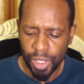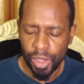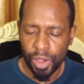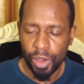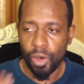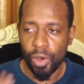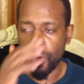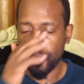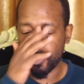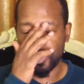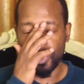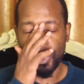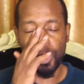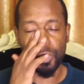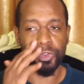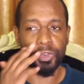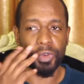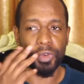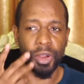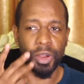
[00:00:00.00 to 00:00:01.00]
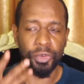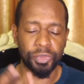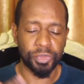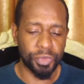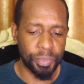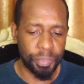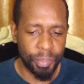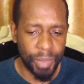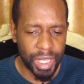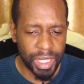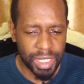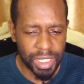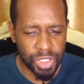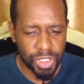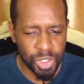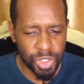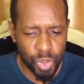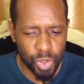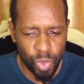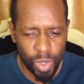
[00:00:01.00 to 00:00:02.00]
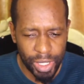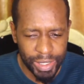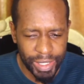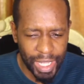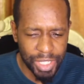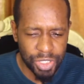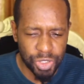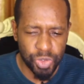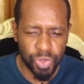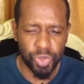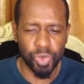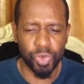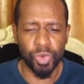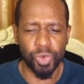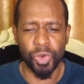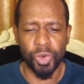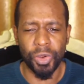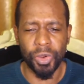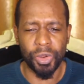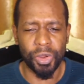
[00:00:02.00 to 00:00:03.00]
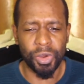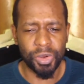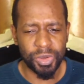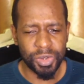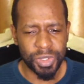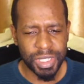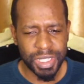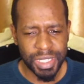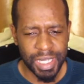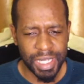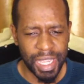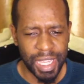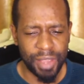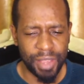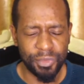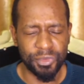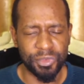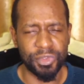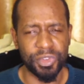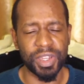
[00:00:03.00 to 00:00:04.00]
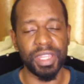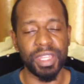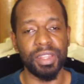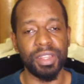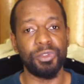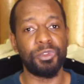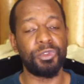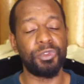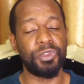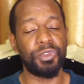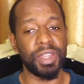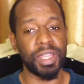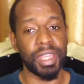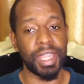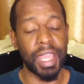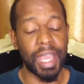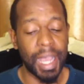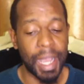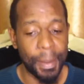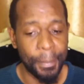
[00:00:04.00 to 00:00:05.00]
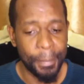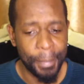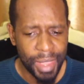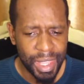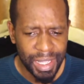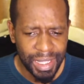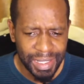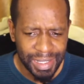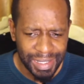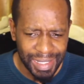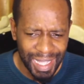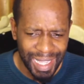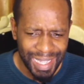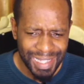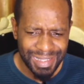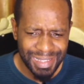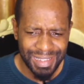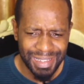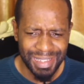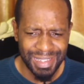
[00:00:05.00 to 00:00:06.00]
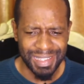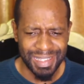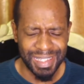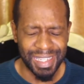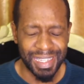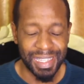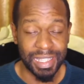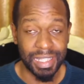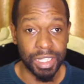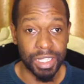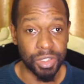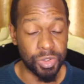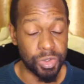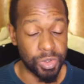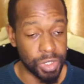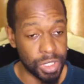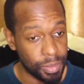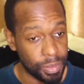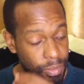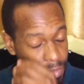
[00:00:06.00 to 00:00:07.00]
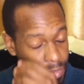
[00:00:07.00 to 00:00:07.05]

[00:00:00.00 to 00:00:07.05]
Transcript: of, of, of making sure that you note every figure that is in the dream.